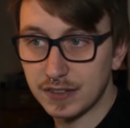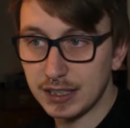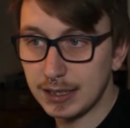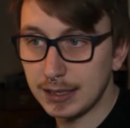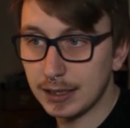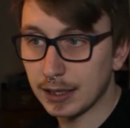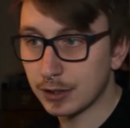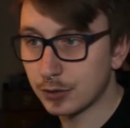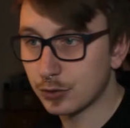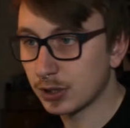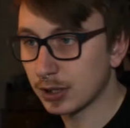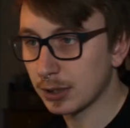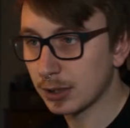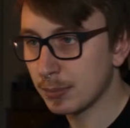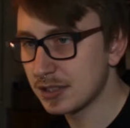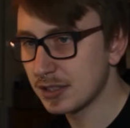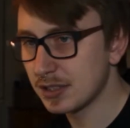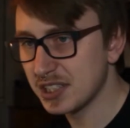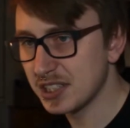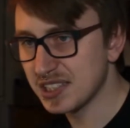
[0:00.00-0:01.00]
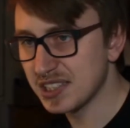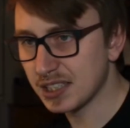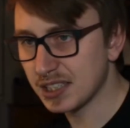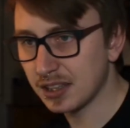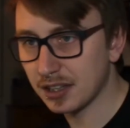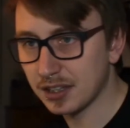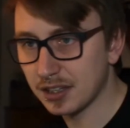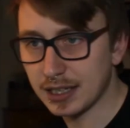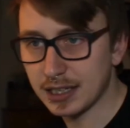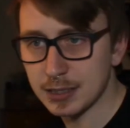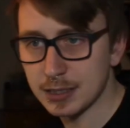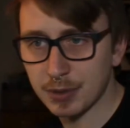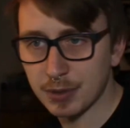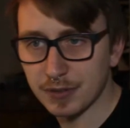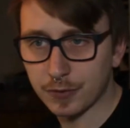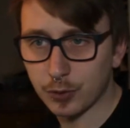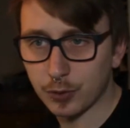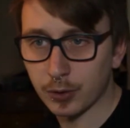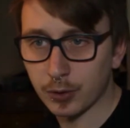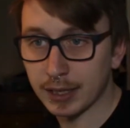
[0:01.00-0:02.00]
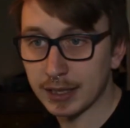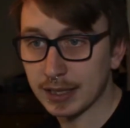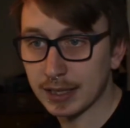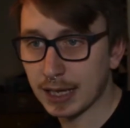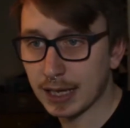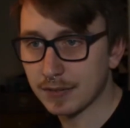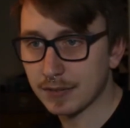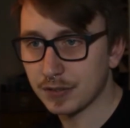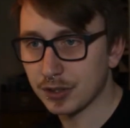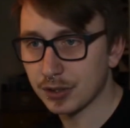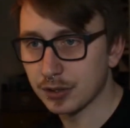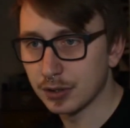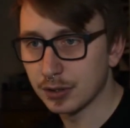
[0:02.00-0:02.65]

electronic messages in the days before and after.